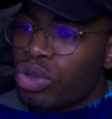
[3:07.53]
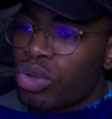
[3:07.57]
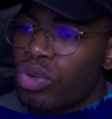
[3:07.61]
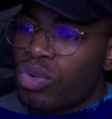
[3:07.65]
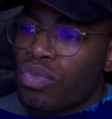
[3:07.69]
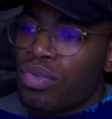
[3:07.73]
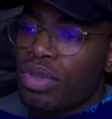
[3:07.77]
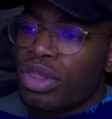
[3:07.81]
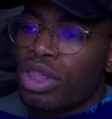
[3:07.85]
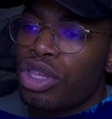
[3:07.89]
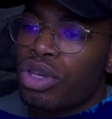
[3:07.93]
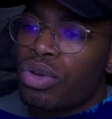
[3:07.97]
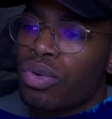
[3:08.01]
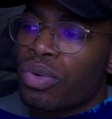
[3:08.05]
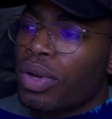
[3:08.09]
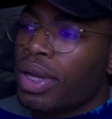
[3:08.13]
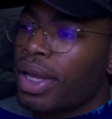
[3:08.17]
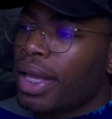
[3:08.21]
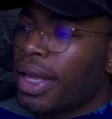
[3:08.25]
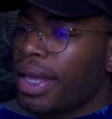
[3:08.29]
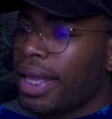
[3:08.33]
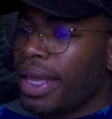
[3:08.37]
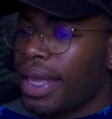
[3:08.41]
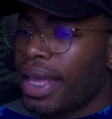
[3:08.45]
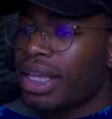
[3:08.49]
with your
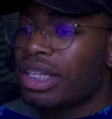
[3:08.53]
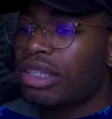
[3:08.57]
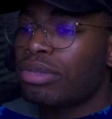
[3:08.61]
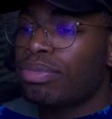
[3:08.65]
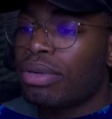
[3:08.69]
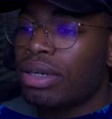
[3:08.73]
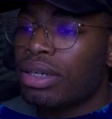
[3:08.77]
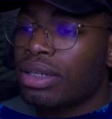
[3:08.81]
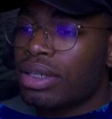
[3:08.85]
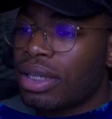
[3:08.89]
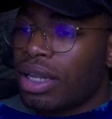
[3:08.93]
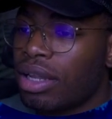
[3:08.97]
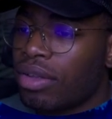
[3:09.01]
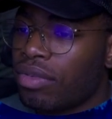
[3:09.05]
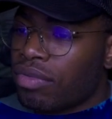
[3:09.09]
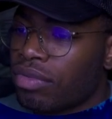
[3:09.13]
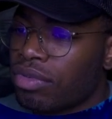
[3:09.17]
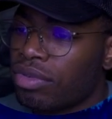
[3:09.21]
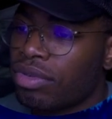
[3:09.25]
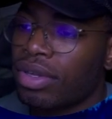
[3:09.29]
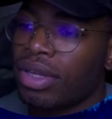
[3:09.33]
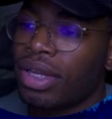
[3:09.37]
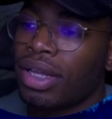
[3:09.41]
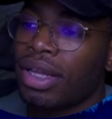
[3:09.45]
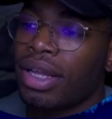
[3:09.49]
experience level.
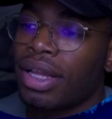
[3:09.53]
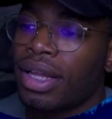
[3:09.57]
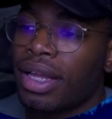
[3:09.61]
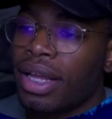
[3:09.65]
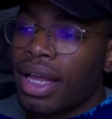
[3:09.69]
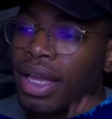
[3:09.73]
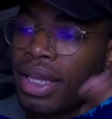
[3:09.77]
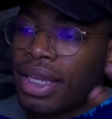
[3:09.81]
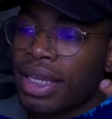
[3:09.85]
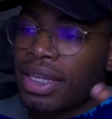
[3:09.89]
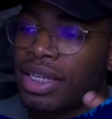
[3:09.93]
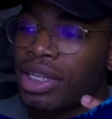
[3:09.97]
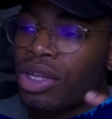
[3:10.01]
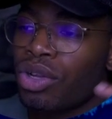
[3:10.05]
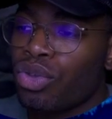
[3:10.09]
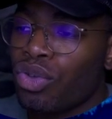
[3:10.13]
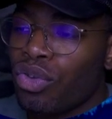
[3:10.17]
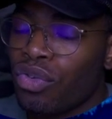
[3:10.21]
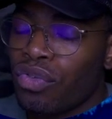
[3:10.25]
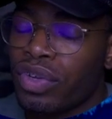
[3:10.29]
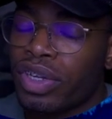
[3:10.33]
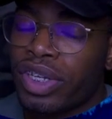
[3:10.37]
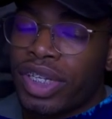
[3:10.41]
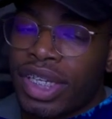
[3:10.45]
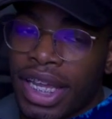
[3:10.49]
I can tell you
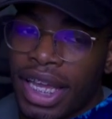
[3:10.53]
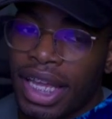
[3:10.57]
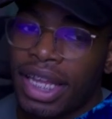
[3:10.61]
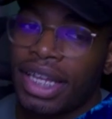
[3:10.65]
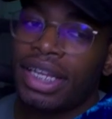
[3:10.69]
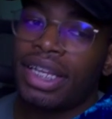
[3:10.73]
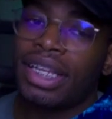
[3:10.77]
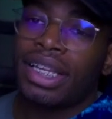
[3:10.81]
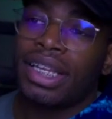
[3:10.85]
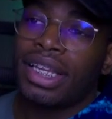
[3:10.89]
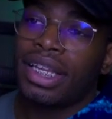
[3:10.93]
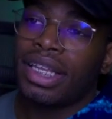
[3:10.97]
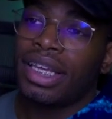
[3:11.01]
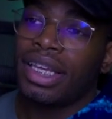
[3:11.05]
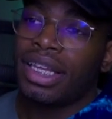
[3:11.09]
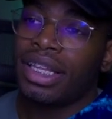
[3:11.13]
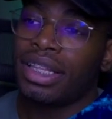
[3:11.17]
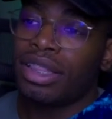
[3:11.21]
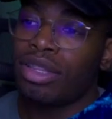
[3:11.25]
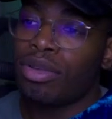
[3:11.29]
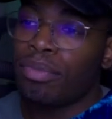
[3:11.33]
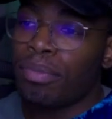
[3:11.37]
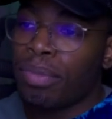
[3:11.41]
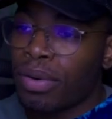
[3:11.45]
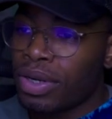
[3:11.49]
firsthand,
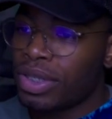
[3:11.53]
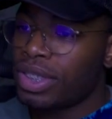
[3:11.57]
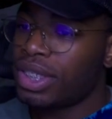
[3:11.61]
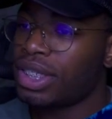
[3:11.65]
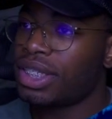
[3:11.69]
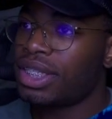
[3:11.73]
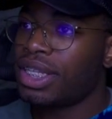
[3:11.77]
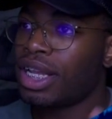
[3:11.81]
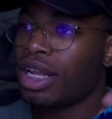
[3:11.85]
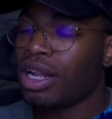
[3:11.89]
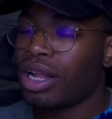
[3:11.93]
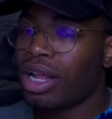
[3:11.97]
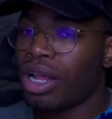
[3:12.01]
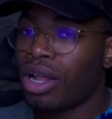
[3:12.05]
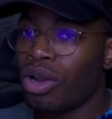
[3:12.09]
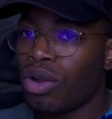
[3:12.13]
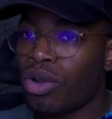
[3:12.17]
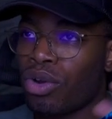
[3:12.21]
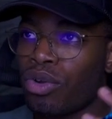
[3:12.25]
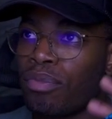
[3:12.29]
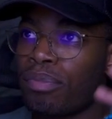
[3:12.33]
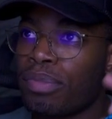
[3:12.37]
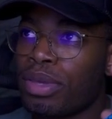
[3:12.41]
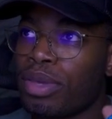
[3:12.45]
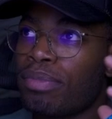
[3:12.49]
the projects that a
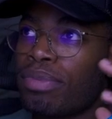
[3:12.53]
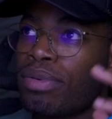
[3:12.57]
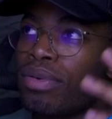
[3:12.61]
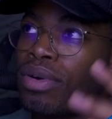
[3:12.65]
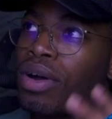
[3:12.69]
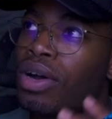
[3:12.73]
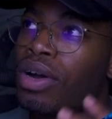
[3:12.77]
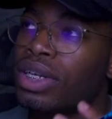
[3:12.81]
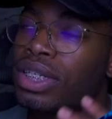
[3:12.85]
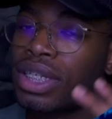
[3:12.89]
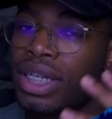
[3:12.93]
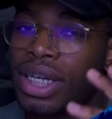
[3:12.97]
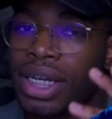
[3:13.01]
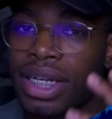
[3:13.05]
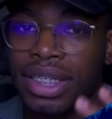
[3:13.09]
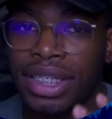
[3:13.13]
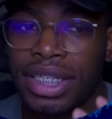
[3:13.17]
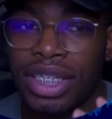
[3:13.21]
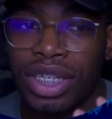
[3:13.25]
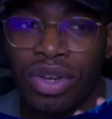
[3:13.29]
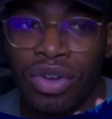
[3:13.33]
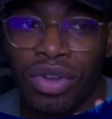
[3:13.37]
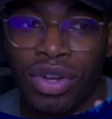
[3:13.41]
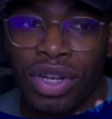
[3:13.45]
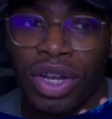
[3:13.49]
lot of people aren't
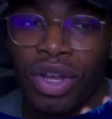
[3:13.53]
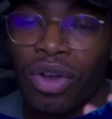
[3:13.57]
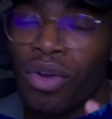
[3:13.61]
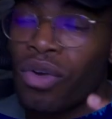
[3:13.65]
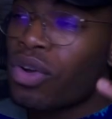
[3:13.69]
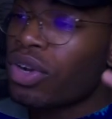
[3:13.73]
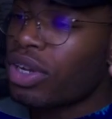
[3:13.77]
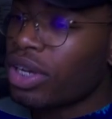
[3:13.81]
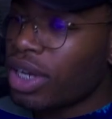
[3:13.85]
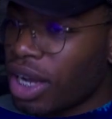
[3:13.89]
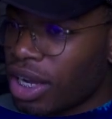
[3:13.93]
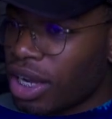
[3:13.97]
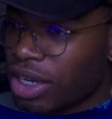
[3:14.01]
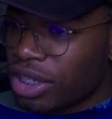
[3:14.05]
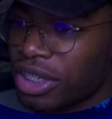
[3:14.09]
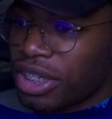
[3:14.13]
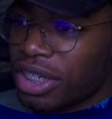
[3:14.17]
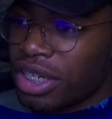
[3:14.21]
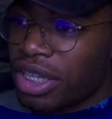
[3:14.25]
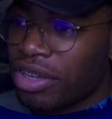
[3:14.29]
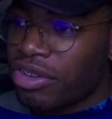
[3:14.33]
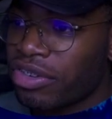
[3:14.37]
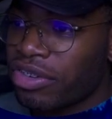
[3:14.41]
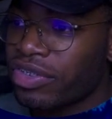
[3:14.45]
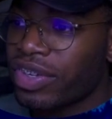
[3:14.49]
hunting on on
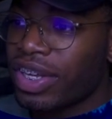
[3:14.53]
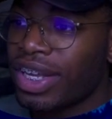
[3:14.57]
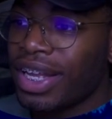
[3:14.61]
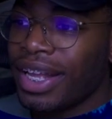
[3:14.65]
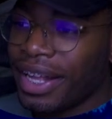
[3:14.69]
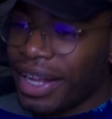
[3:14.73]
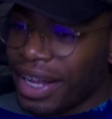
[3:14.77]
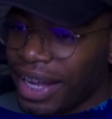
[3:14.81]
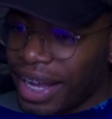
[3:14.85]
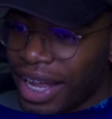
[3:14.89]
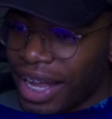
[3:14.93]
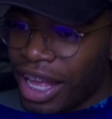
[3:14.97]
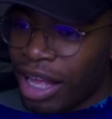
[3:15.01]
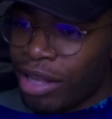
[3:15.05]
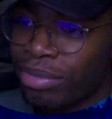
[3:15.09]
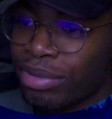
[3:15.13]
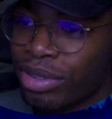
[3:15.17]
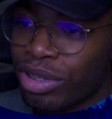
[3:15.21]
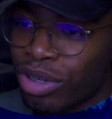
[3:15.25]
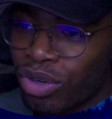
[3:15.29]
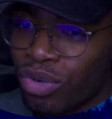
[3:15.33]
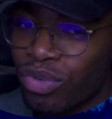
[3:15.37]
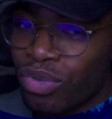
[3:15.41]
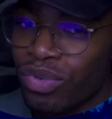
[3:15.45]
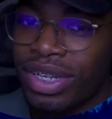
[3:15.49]
huntr.dev are
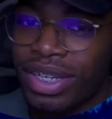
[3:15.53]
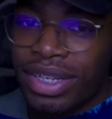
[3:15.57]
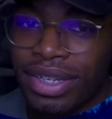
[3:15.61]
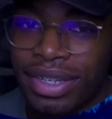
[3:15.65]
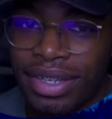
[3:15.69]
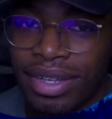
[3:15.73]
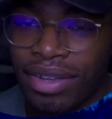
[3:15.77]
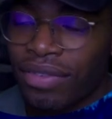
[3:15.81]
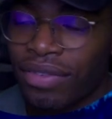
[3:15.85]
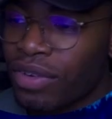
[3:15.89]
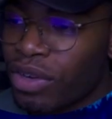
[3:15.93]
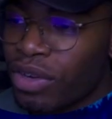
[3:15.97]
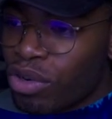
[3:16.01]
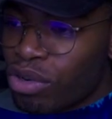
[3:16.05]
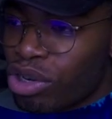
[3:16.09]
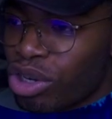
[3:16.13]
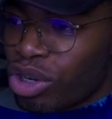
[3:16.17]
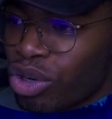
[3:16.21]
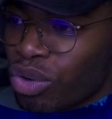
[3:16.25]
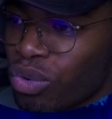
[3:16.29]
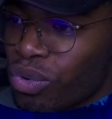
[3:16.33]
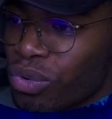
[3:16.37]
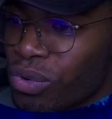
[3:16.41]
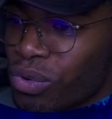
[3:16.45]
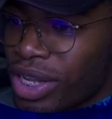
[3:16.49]
absolutely difficult
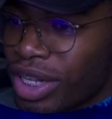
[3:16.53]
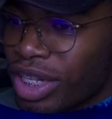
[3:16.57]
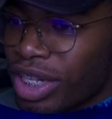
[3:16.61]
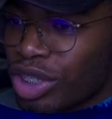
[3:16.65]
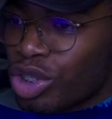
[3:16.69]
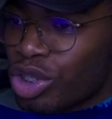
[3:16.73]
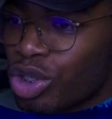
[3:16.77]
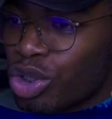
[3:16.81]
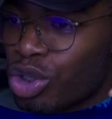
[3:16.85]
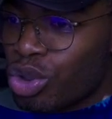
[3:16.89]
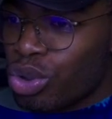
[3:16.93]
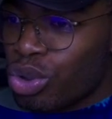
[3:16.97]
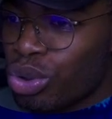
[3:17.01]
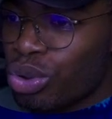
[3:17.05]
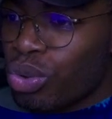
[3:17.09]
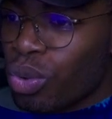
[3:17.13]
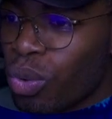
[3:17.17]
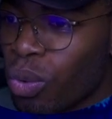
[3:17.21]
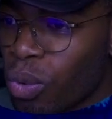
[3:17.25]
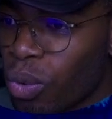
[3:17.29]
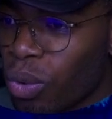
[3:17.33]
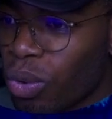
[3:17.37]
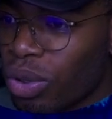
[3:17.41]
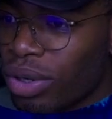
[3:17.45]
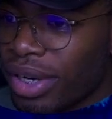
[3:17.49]
to
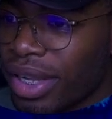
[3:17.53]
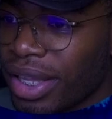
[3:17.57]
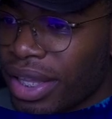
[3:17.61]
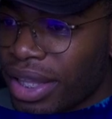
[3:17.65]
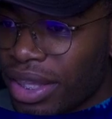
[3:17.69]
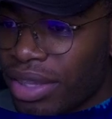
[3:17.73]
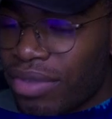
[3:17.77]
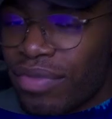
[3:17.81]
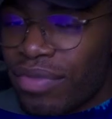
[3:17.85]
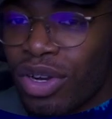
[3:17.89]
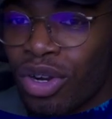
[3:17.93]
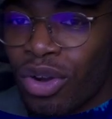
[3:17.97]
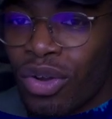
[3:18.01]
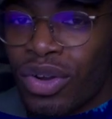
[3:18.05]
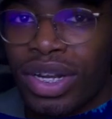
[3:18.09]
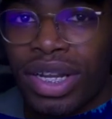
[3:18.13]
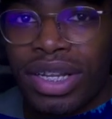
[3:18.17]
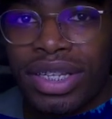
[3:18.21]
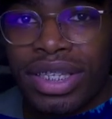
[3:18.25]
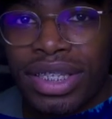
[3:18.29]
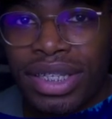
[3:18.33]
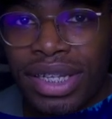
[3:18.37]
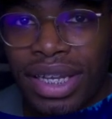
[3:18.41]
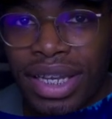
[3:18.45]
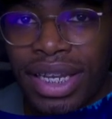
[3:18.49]
install, even on a
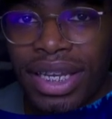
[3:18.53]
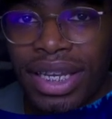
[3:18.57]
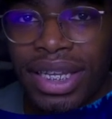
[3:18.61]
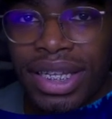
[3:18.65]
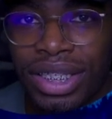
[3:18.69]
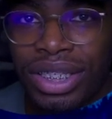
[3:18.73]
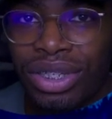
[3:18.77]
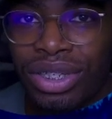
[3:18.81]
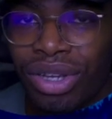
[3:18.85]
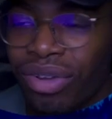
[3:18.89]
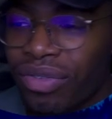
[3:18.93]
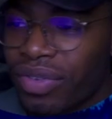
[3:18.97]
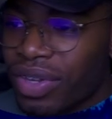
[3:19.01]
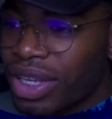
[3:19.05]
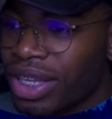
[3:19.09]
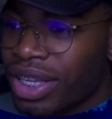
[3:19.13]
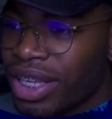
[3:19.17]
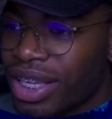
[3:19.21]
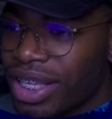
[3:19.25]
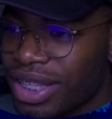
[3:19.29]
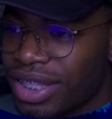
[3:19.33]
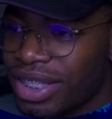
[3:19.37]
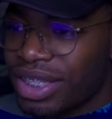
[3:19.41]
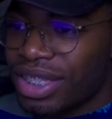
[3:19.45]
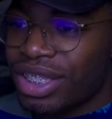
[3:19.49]
Linux server.
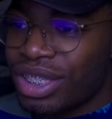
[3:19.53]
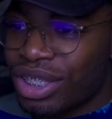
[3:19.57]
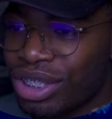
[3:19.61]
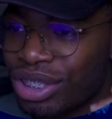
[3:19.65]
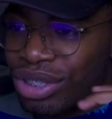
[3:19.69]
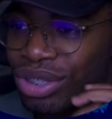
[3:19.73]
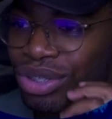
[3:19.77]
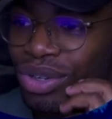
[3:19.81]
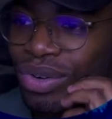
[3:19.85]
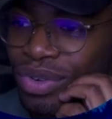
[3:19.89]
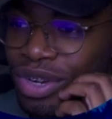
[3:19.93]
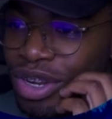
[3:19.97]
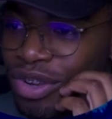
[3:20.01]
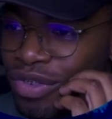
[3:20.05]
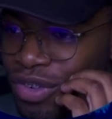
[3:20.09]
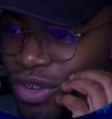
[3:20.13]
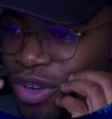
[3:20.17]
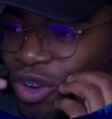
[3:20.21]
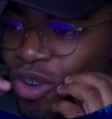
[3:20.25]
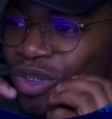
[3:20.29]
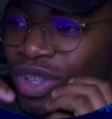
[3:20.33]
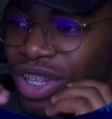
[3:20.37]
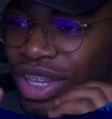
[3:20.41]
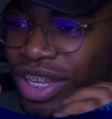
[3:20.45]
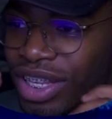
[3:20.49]
It's so
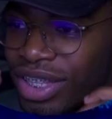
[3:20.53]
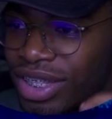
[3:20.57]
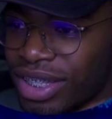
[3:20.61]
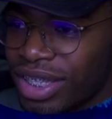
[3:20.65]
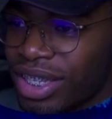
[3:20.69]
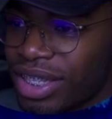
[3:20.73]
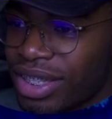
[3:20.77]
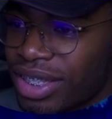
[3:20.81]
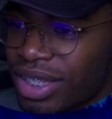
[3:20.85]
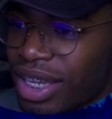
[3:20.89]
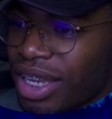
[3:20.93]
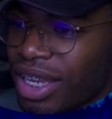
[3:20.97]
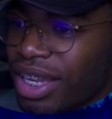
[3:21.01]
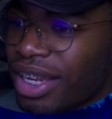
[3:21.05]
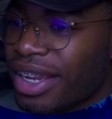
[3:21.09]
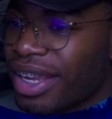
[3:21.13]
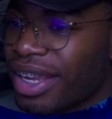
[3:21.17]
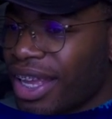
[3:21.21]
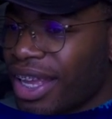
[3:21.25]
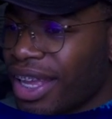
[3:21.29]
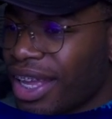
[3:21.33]
difficult, it's insane.